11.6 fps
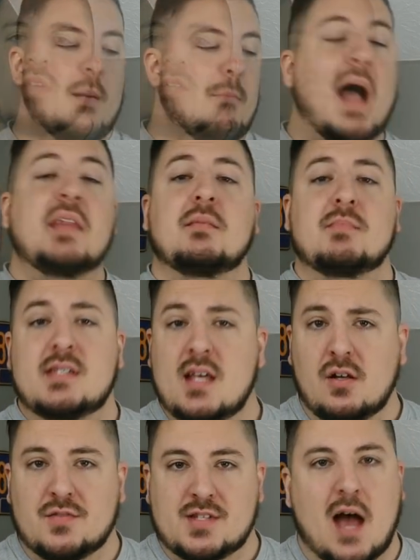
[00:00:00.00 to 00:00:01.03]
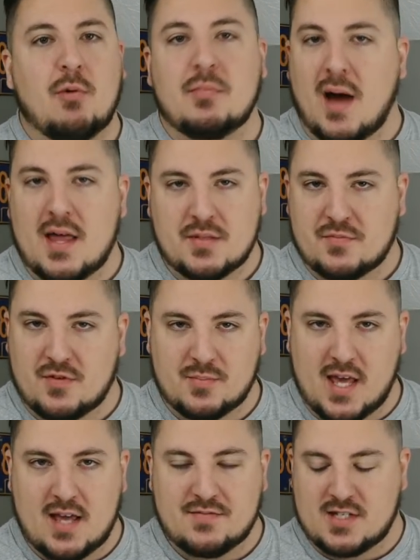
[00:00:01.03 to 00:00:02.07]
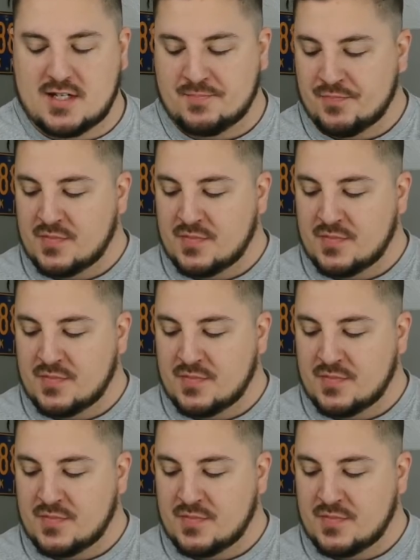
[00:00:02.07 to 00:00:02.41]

By themselves, I would buy them from K F C.